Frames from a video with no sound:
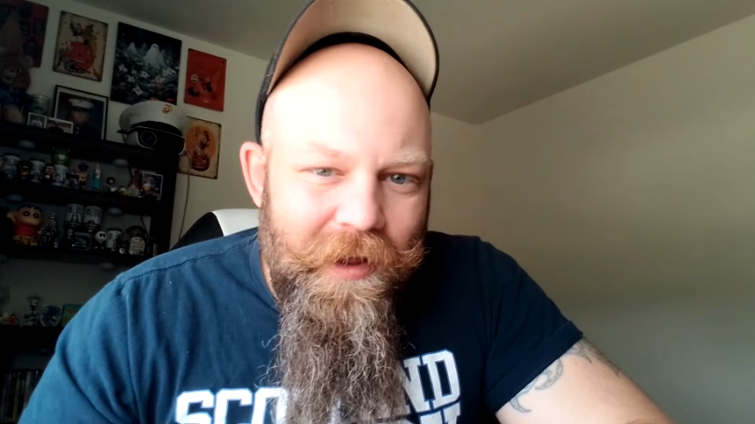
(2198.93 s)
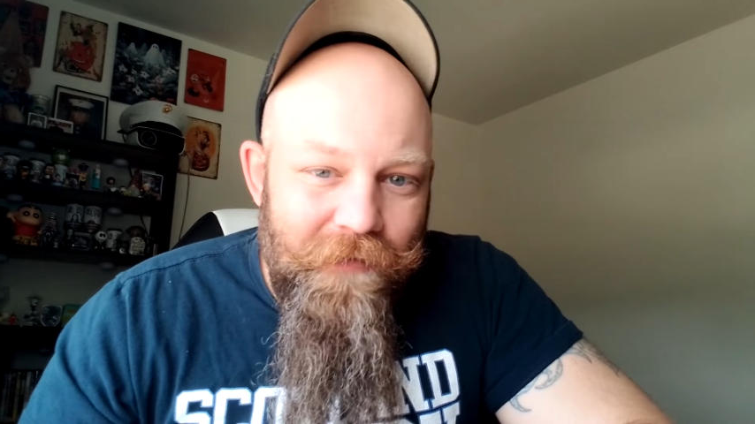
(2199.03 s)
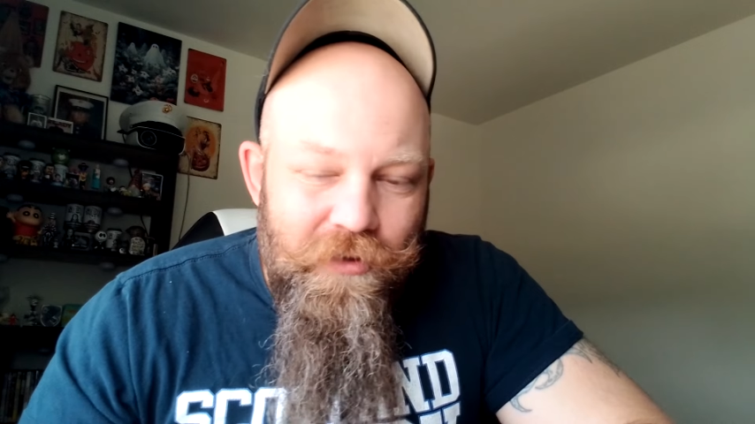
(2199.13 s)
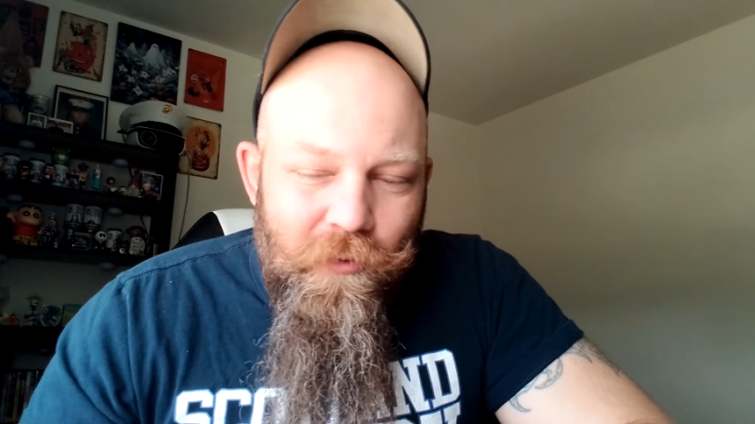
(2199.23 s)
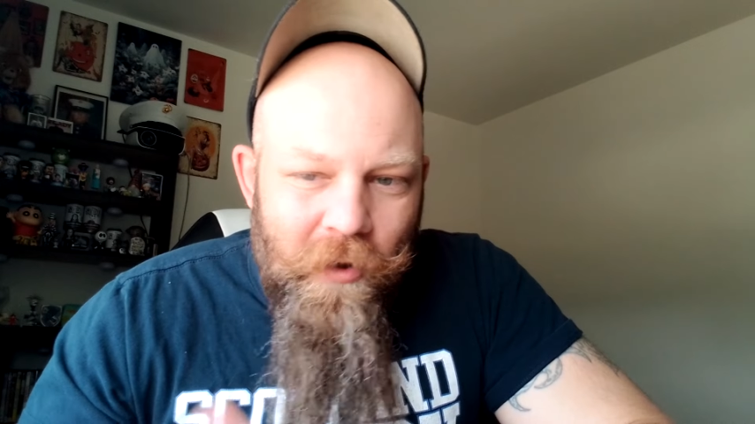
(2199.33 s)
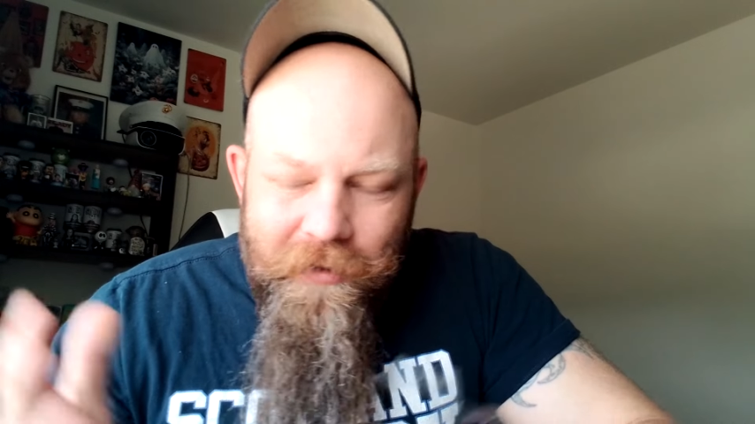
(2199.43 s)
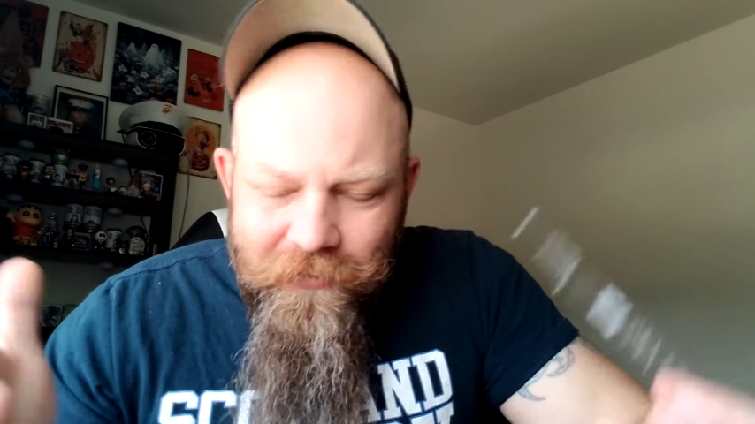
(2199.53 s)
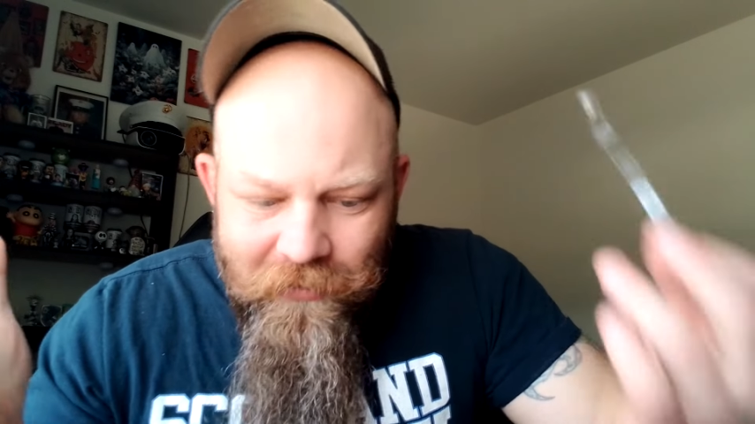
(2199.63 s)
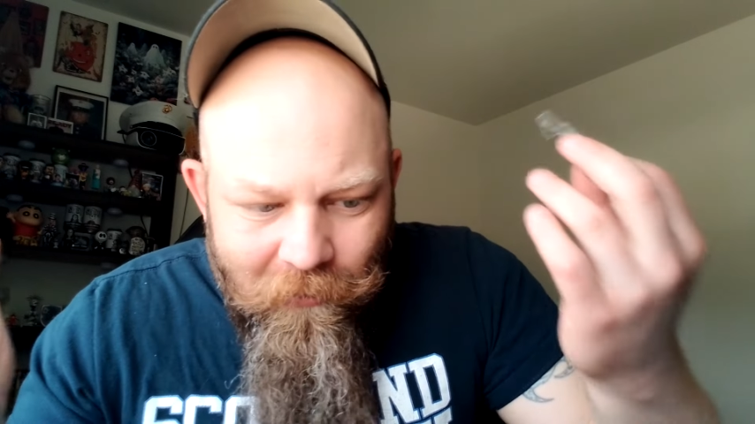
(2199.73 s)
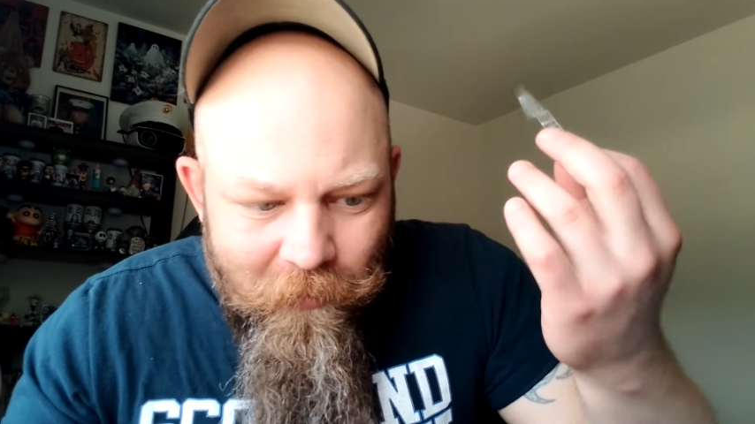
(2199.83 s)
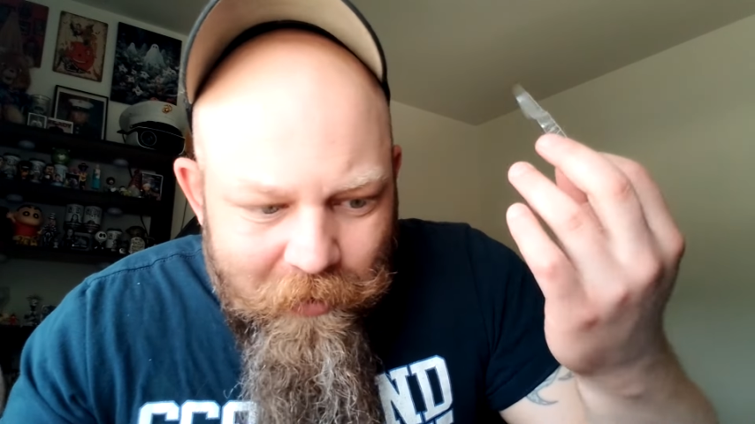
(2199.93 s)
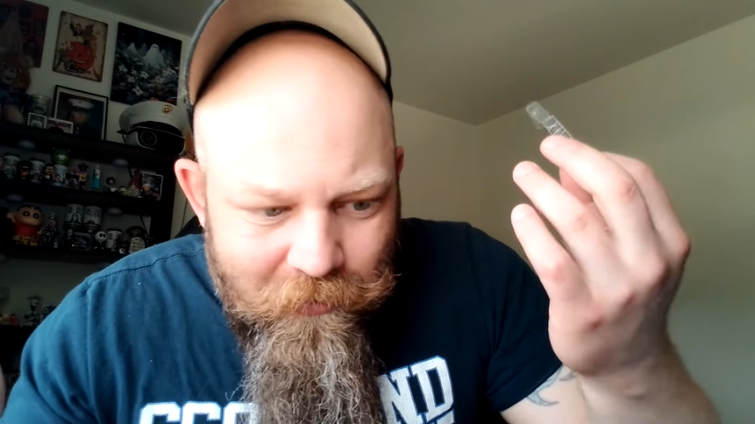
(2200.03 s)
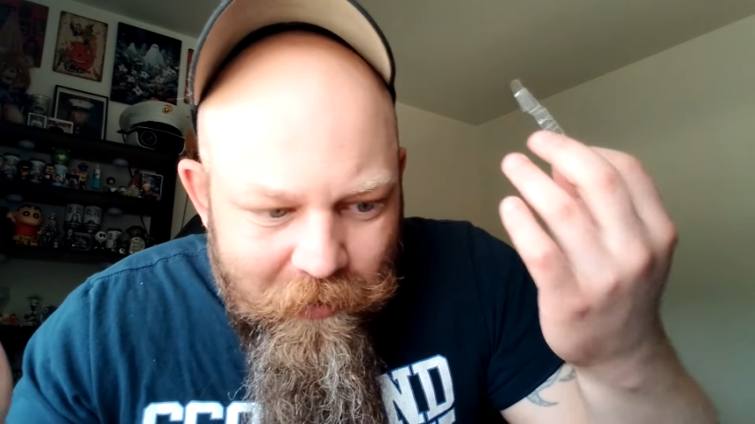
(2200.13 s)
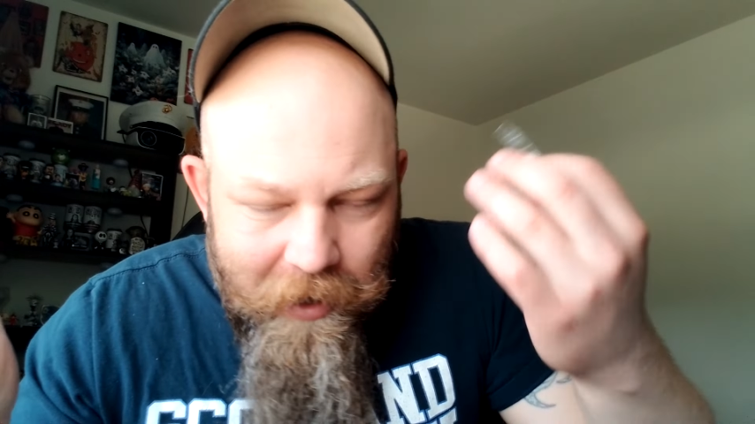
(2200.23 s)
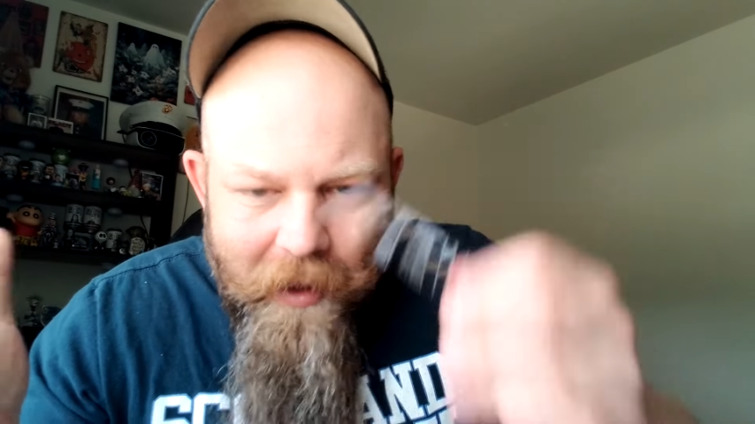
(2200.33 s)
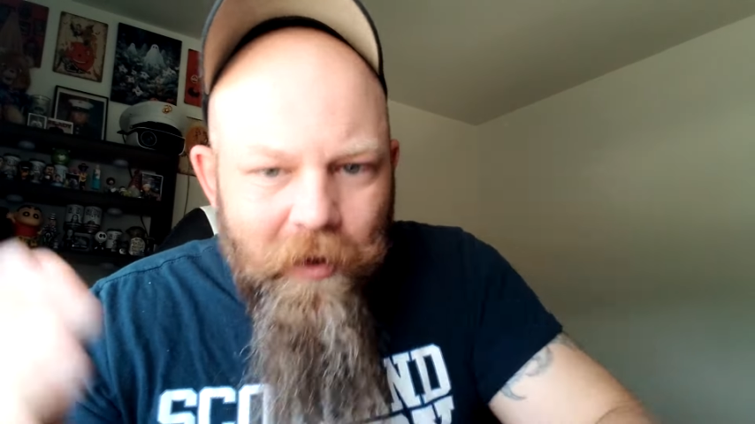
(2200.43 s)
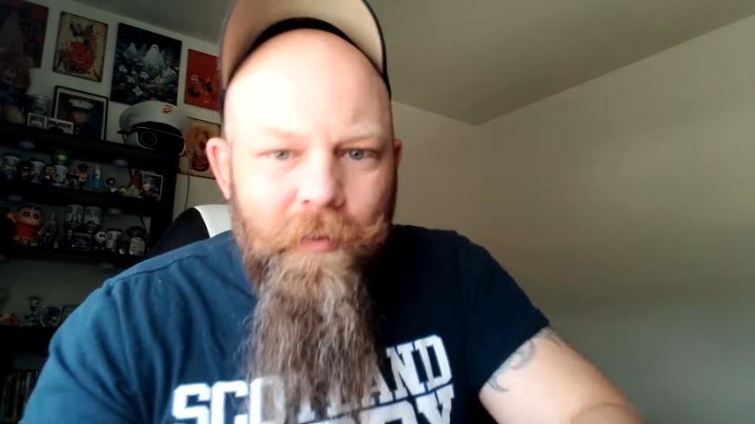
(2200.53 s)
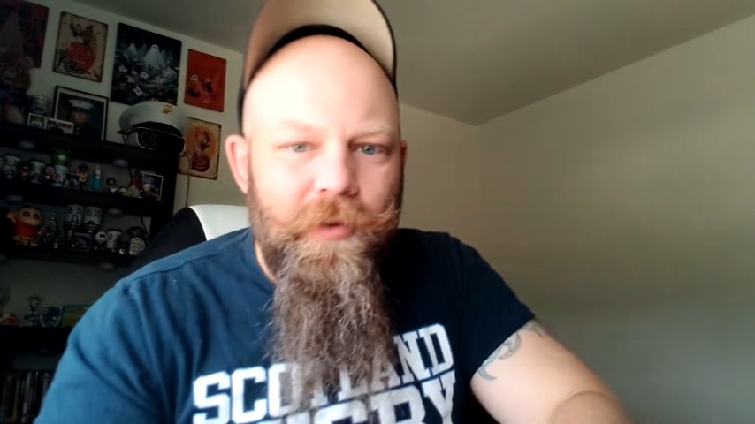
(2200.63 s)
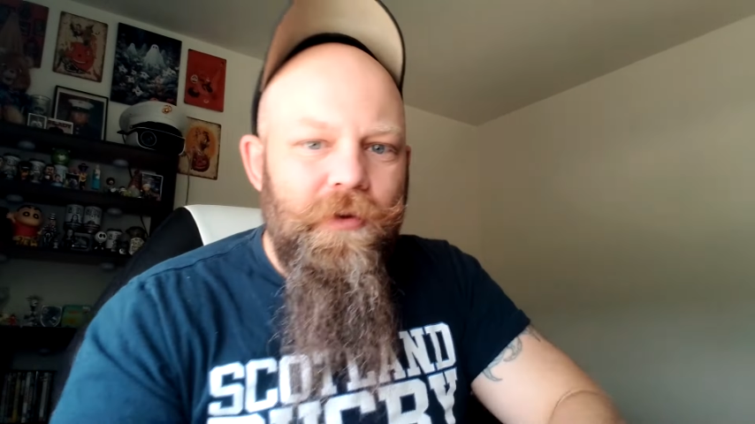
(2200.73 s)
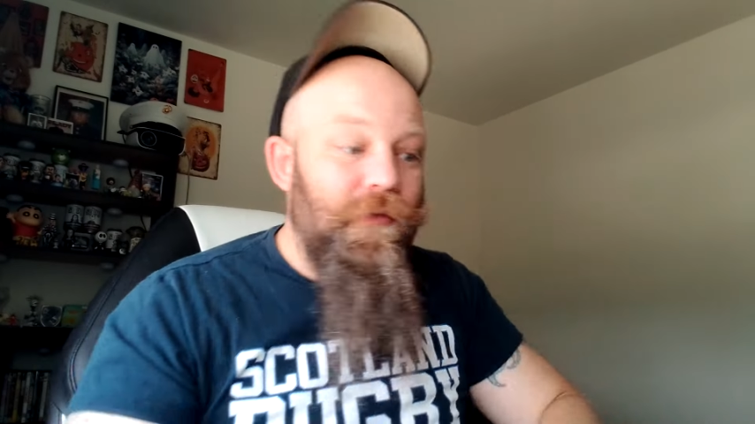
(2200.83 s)
if you want someone who can
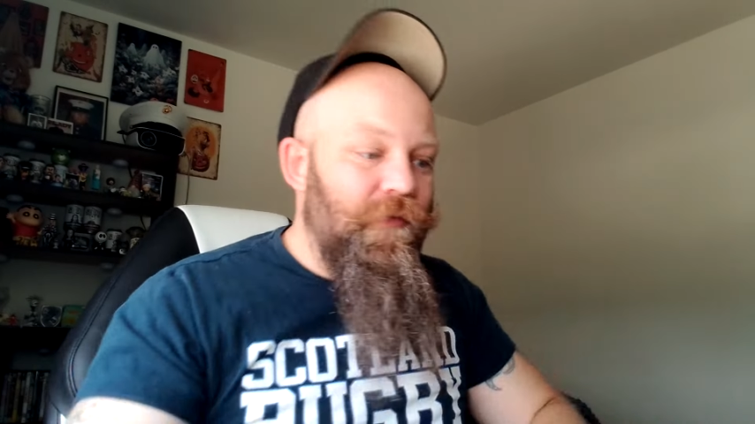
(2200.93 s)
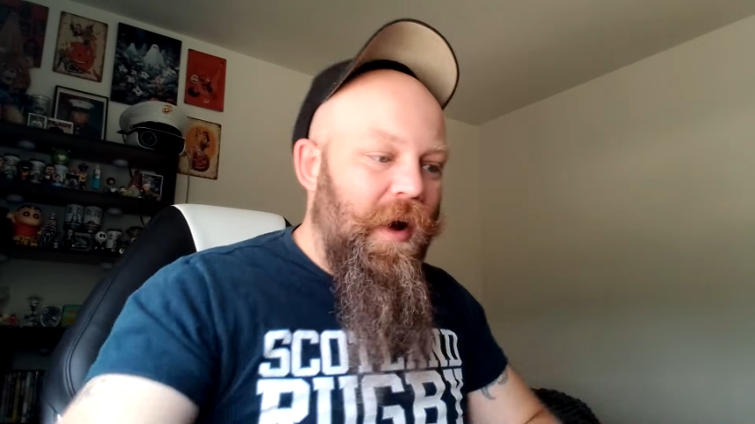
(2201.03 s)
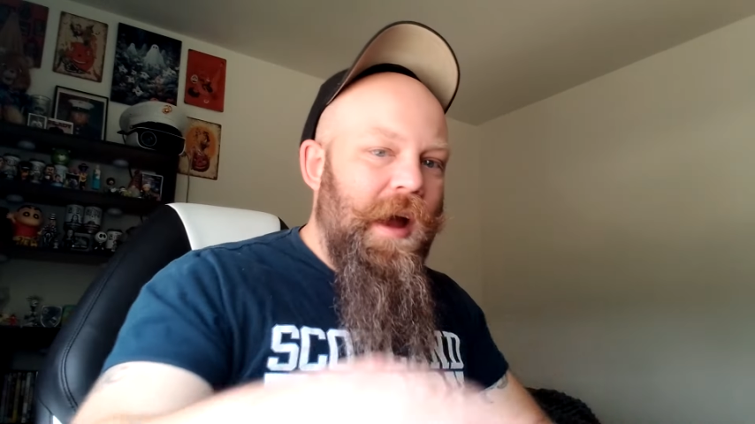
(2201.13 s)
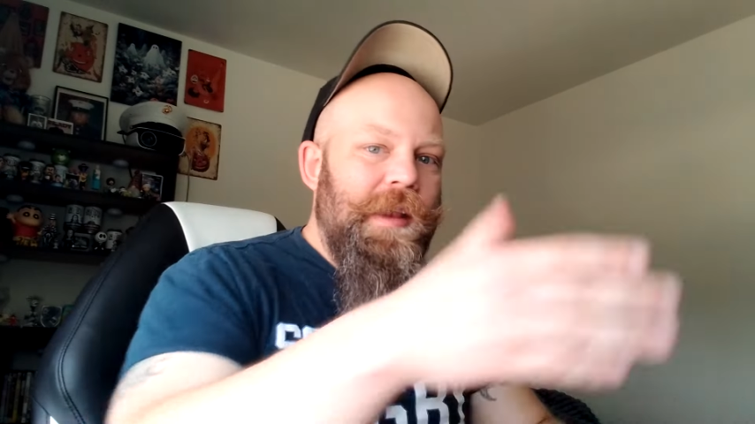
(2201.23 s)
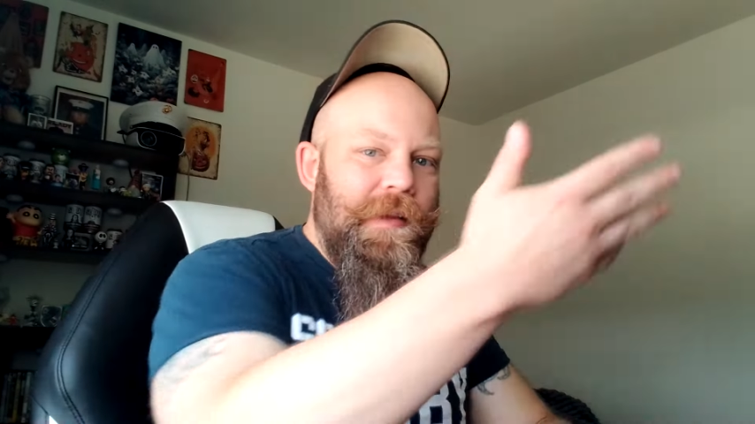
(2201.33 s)
help you find